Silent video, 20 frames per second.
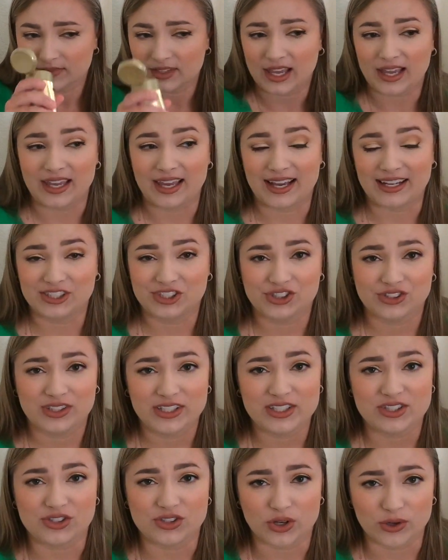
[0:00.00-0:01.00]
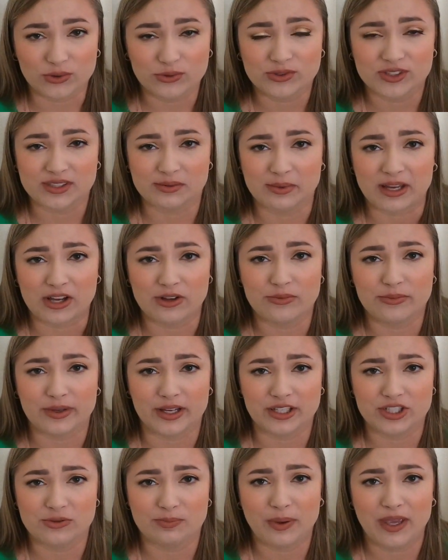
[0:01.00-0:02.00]
I actually don't smell
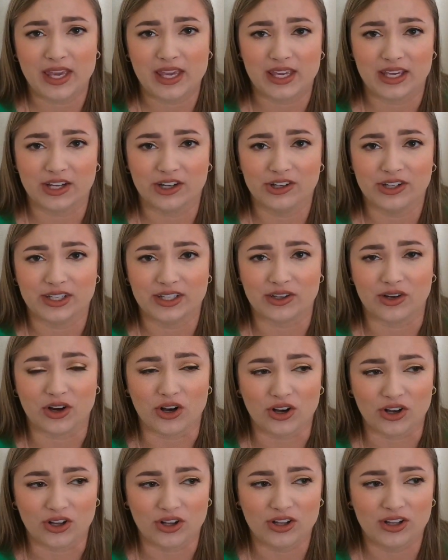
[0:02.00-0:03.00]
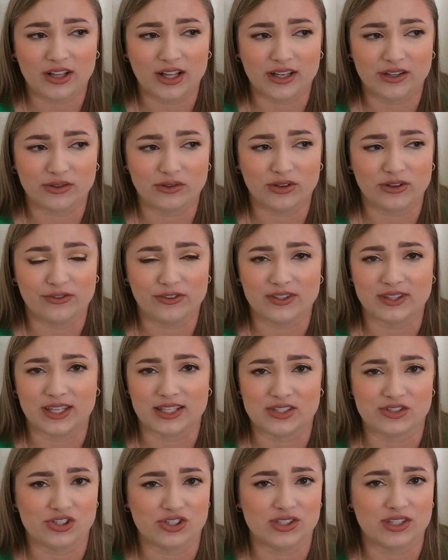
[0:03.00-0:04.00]
much pear at all. I don't know if
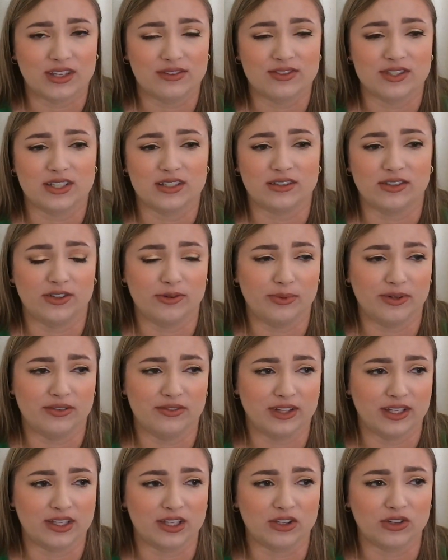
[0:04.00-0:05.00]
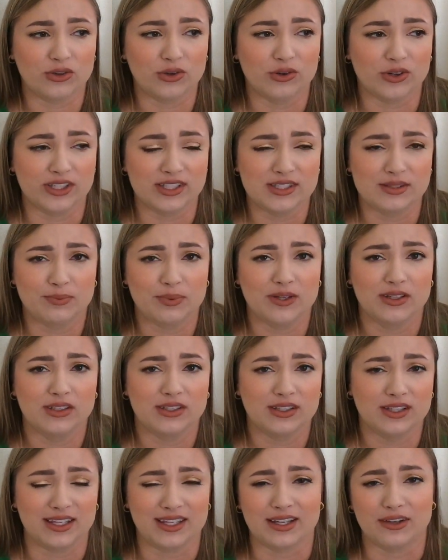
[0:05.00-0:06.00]
that just gives it a little bit of like a crisp,
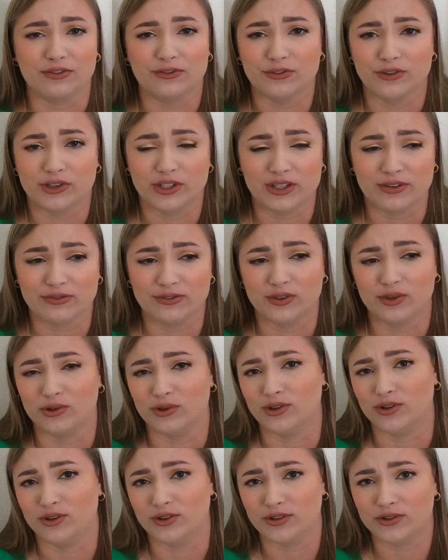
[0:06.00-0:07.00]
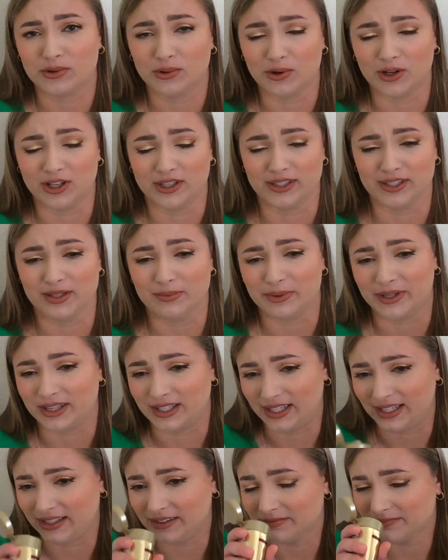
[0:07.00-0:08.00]
like a fruity floral quality, but
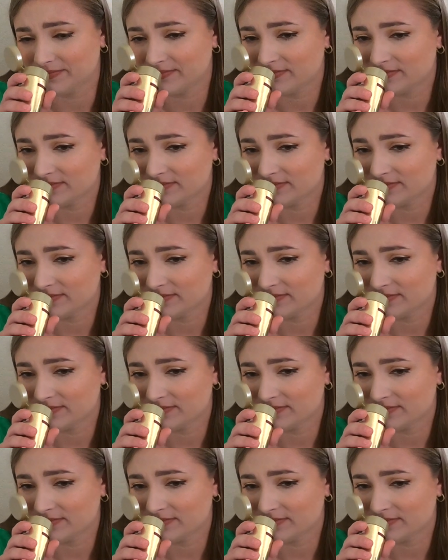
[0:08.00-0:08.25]
like